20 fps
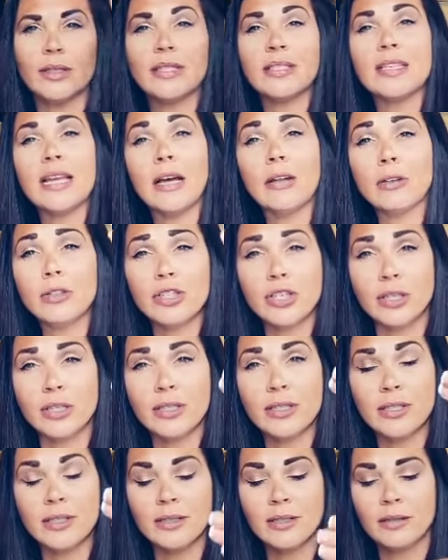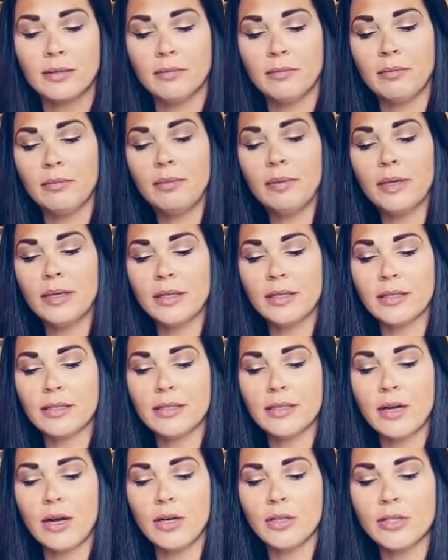intelligent,
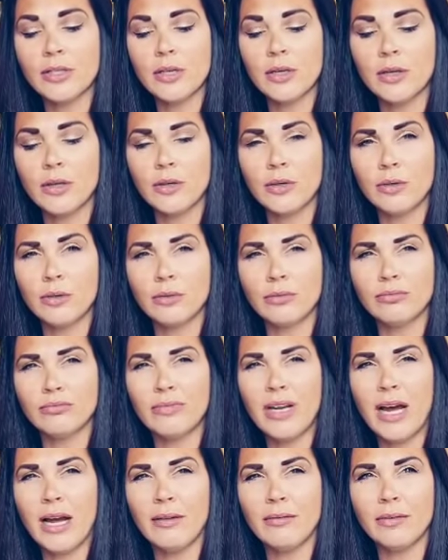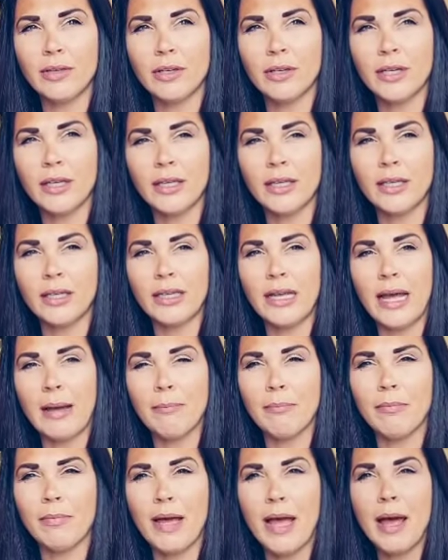but also not very
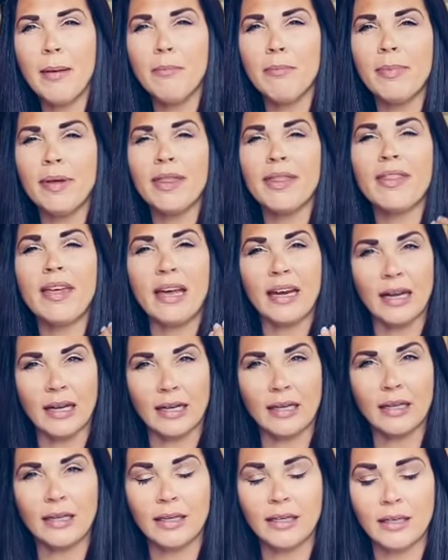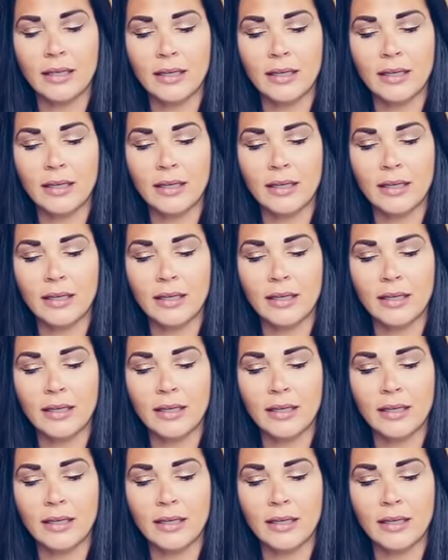empathetic.